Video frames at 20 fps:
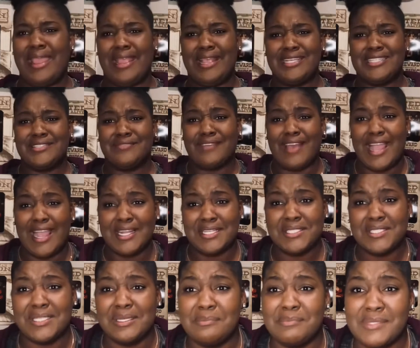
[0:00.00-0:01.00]
find
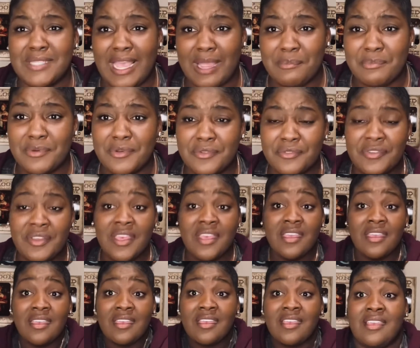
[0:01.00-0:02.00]
some type of
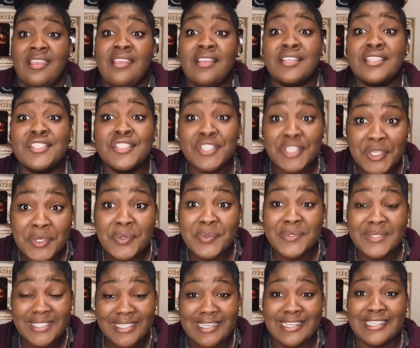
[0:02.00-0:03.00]

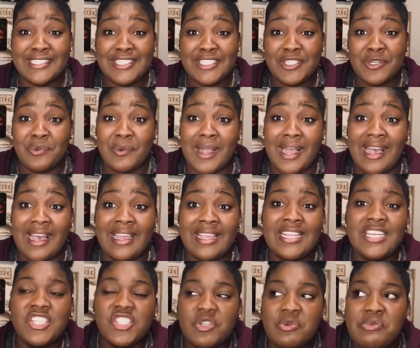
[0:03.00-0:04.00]
excuse as to why he
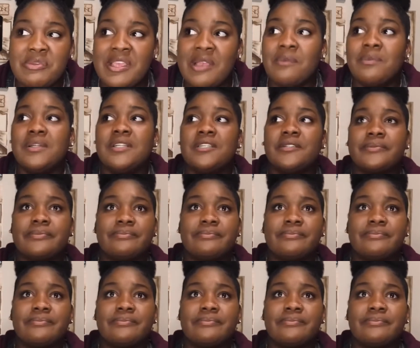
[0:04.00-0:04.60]
should be able to